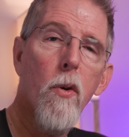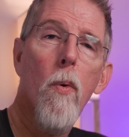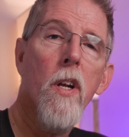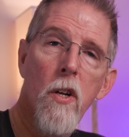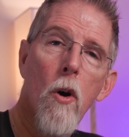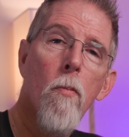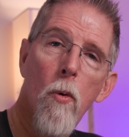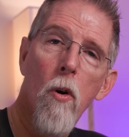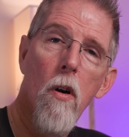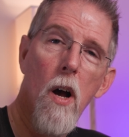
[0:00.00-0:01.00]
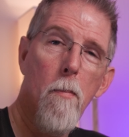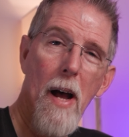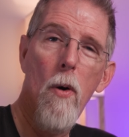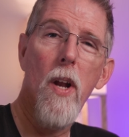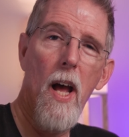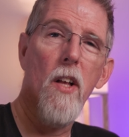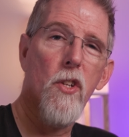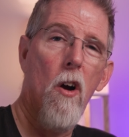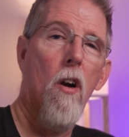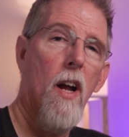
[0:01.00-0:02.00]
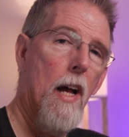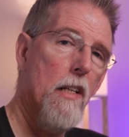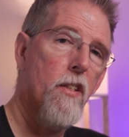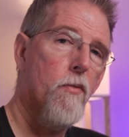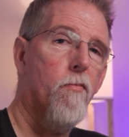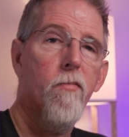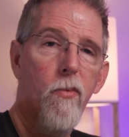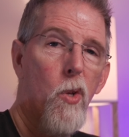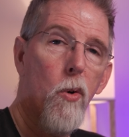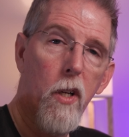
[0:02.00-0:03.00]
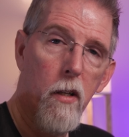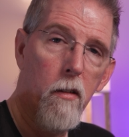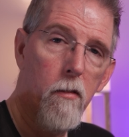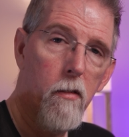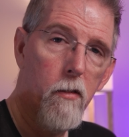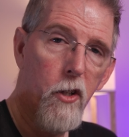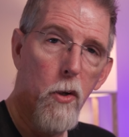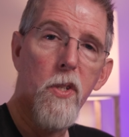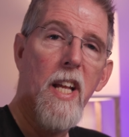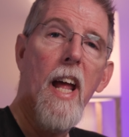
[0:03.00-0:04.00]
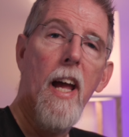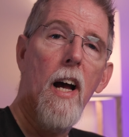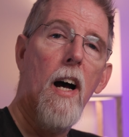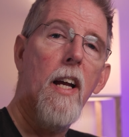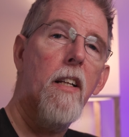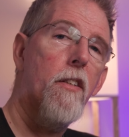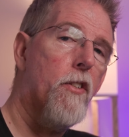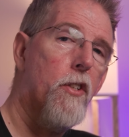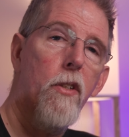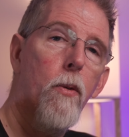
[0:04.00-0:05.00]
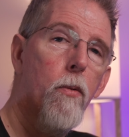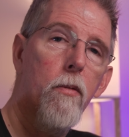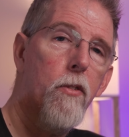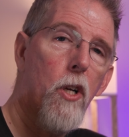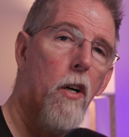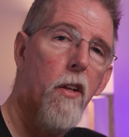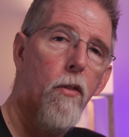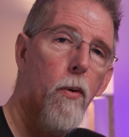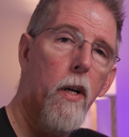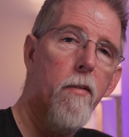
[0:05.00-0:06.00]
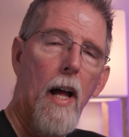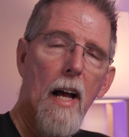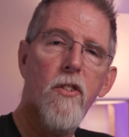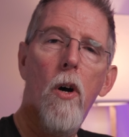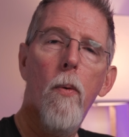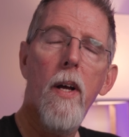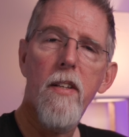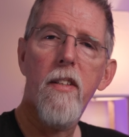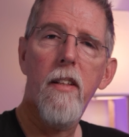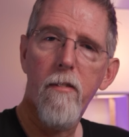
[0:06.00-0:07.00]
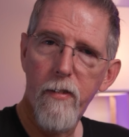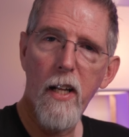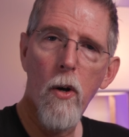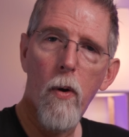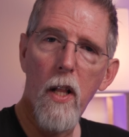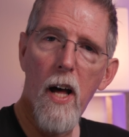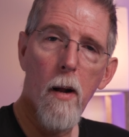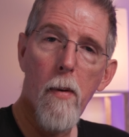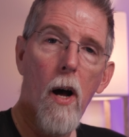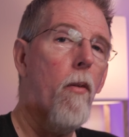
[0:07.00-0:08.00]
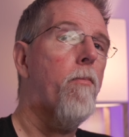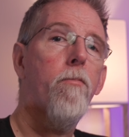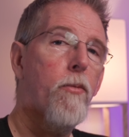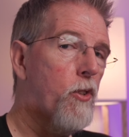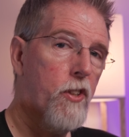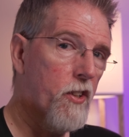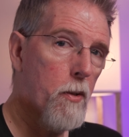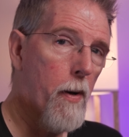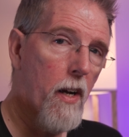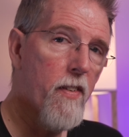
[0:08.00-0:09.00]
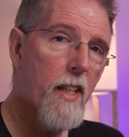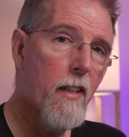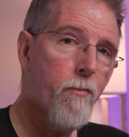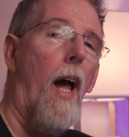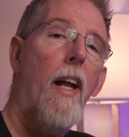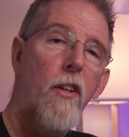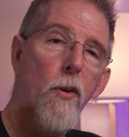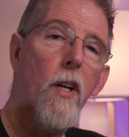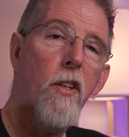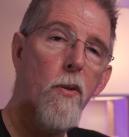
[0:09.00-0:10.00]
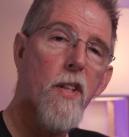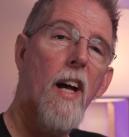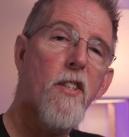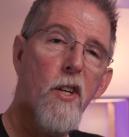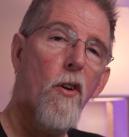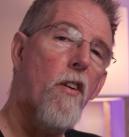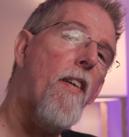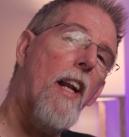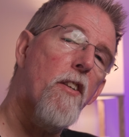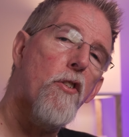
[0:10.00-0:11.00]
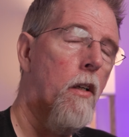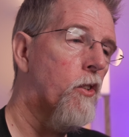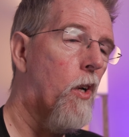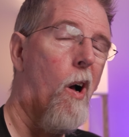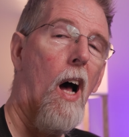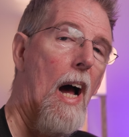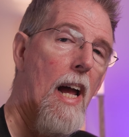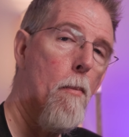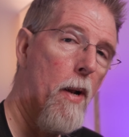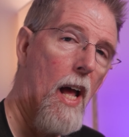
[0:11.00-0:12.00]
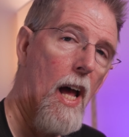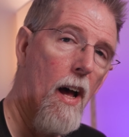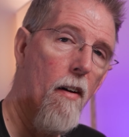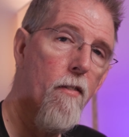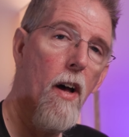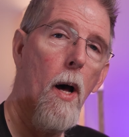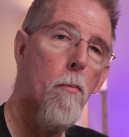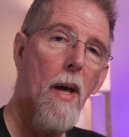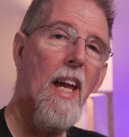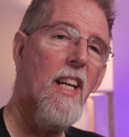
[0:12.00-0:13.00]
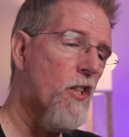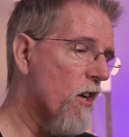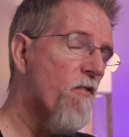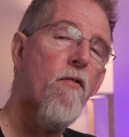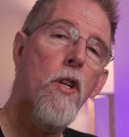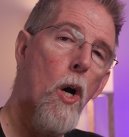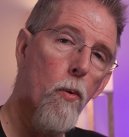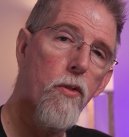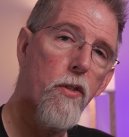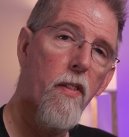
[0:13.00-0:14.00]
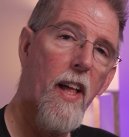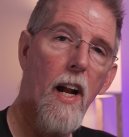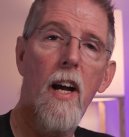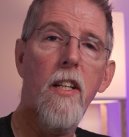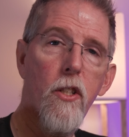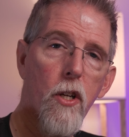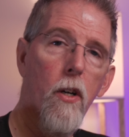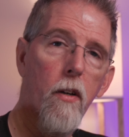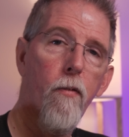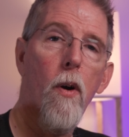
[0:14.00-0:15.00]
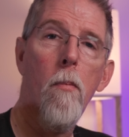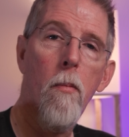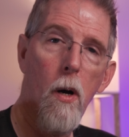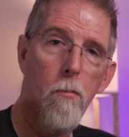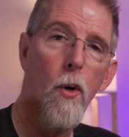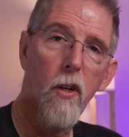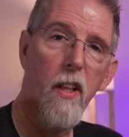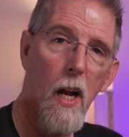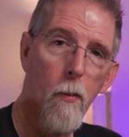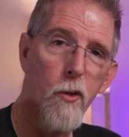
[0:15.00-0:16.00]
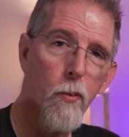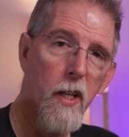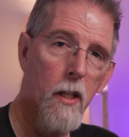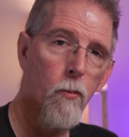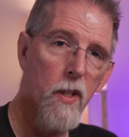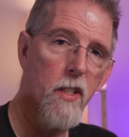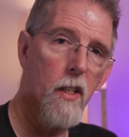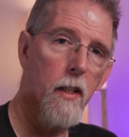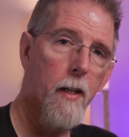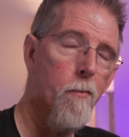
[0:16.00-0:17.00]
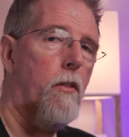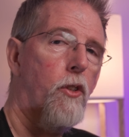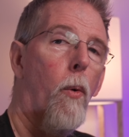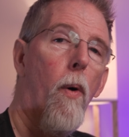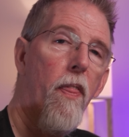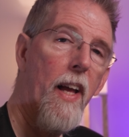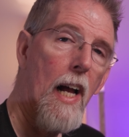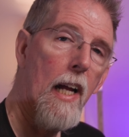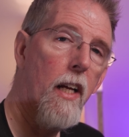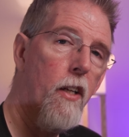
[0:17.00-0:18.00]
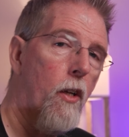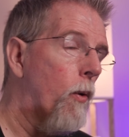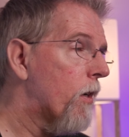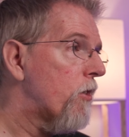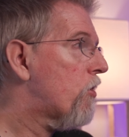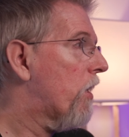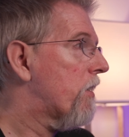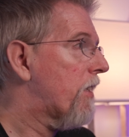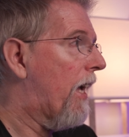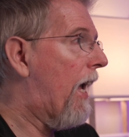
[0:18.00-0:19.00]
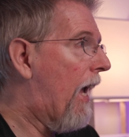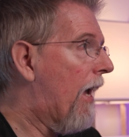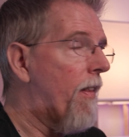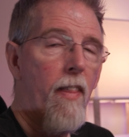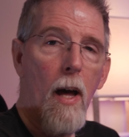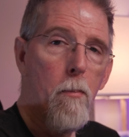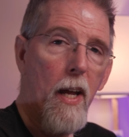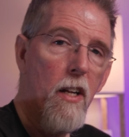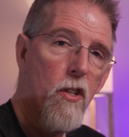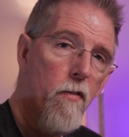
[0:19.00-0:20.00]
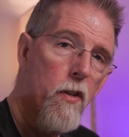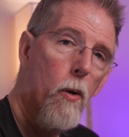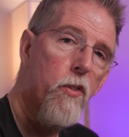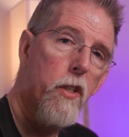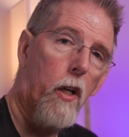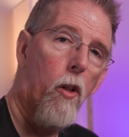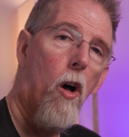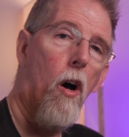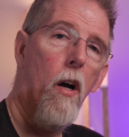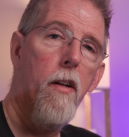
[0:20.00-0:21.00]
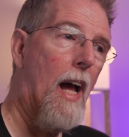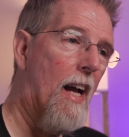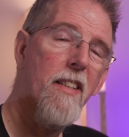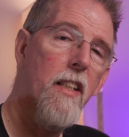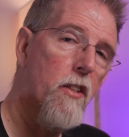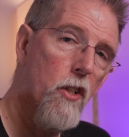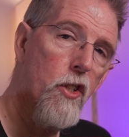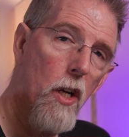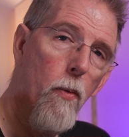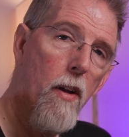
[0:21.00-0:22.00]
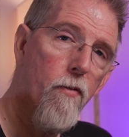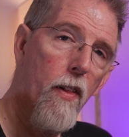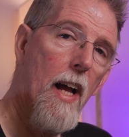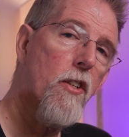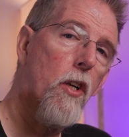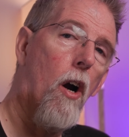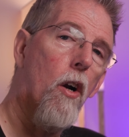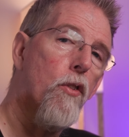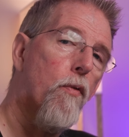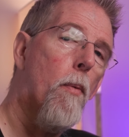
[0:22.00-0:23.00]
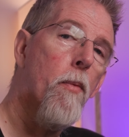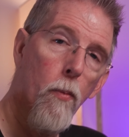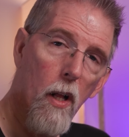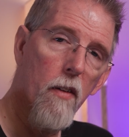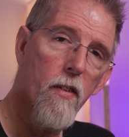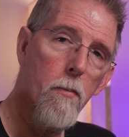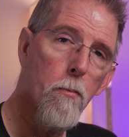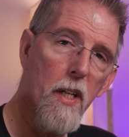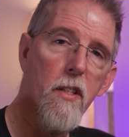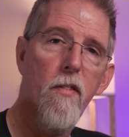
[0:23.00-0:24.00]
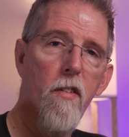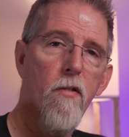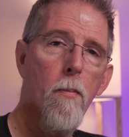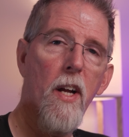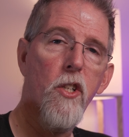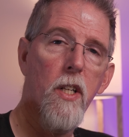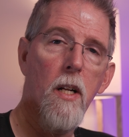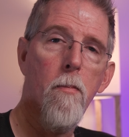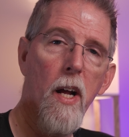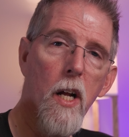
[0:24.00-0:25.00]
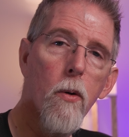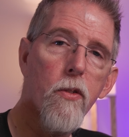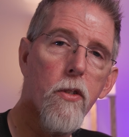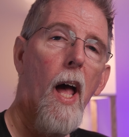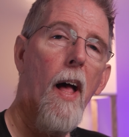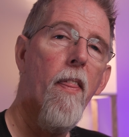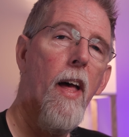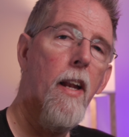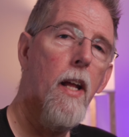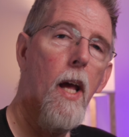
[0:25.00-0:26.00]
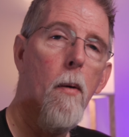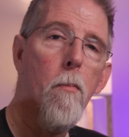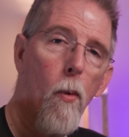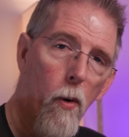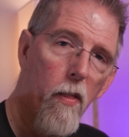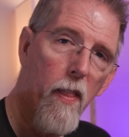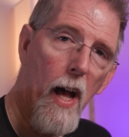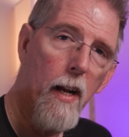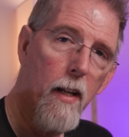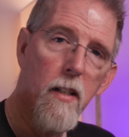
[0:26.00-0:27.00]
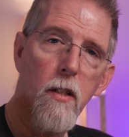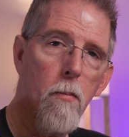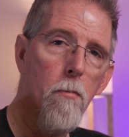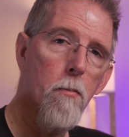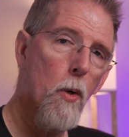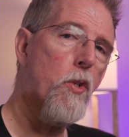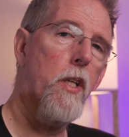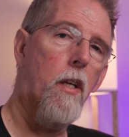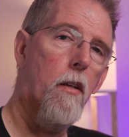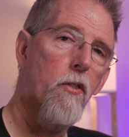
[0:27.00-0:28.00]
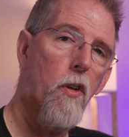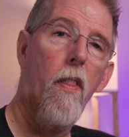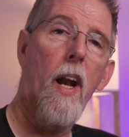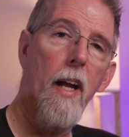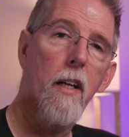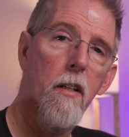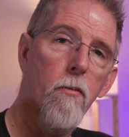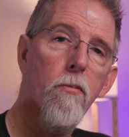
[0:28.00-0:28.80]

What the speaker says: you want to know more about SRS, you can use an AI to talk you through it. As always, they know a lot about just about everything, and you can use that to your advantage. So I happen to have a page of notes that I took from a book that I was reading recently. So one thing I can do is just hand that page of notes to Claude, ask it to generate flashcards from the relevant bits of information in my notes, and then import that into Mochi so that I can